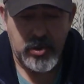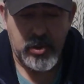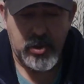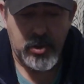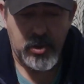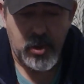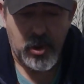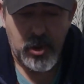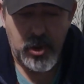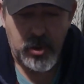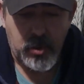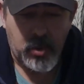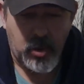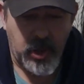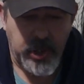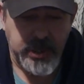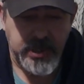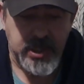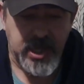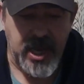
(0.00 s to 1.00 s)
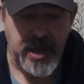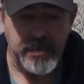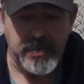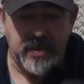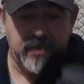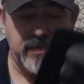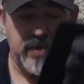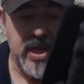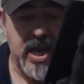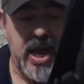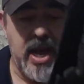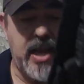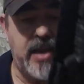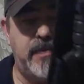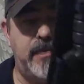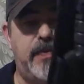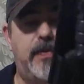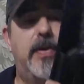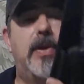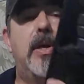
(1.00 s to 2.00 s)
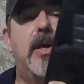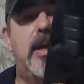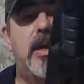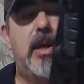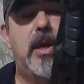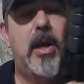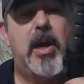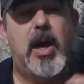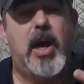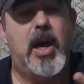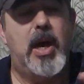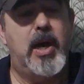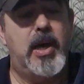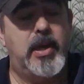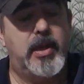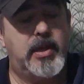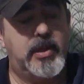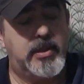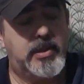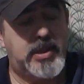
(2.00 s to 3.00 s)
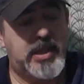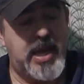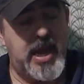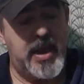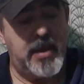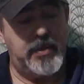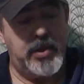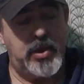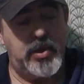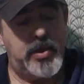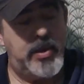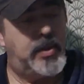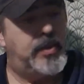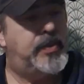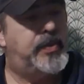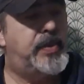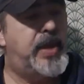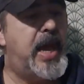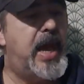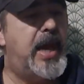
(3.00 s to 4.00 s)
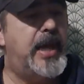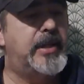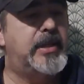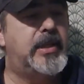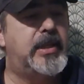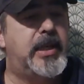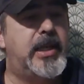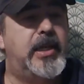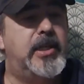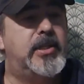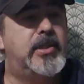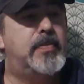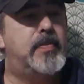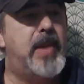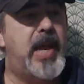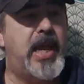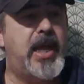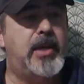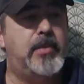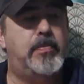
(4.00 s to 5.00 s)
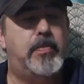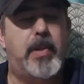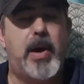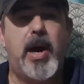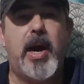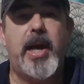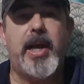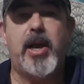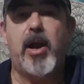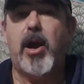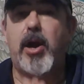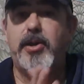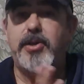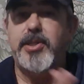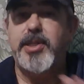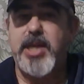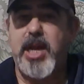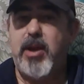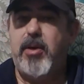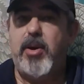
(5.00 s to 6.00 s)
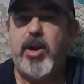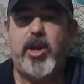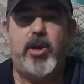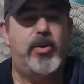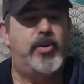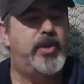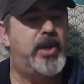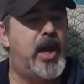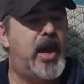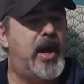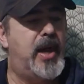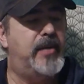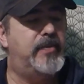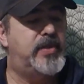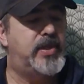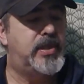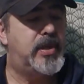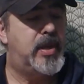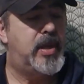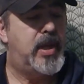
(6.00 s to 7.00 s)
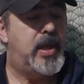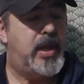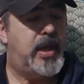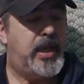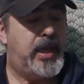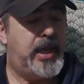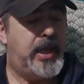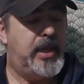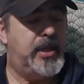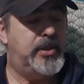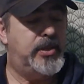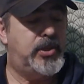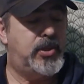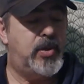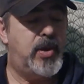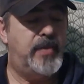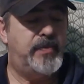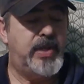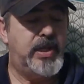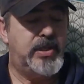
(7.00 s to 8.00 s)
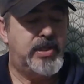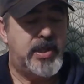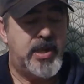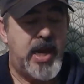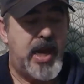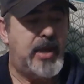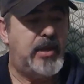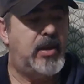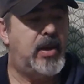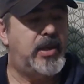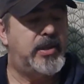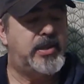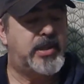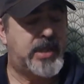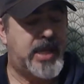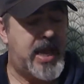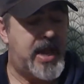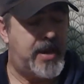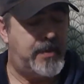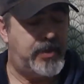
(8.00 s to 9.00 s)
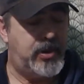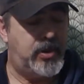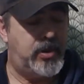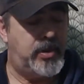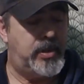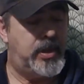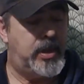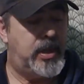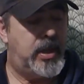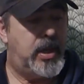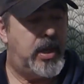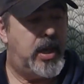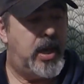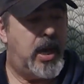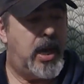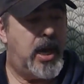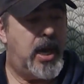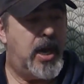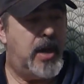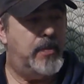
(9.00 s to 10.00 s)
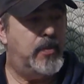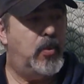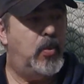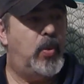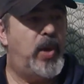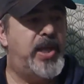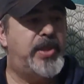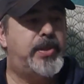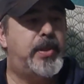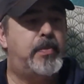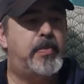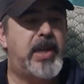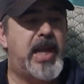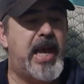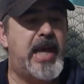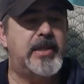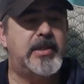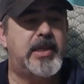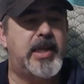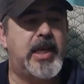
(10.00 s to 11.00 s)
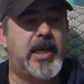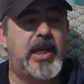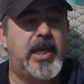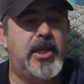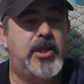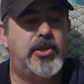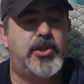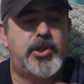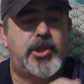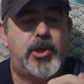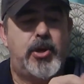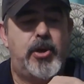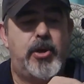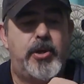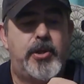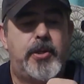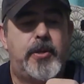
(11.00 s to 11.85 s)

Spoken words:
corduroy type of knife scabbard that is made by Ontario Knives is you have this nylon scabbard with the plastic insert,